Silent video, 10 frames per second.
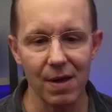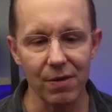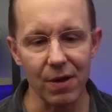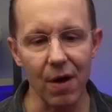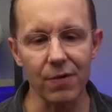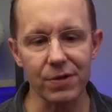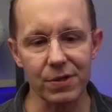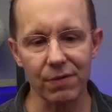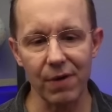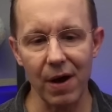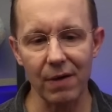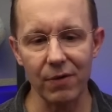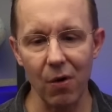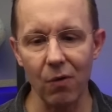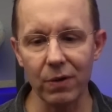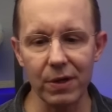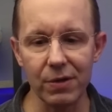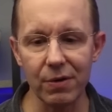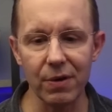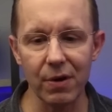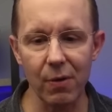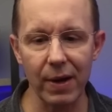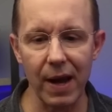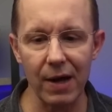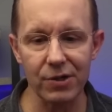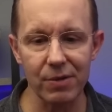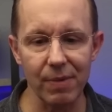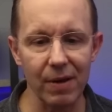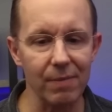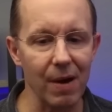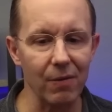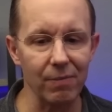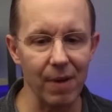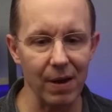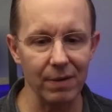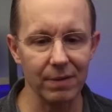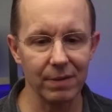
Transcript: The others survived only due to the quick action by the mountain man.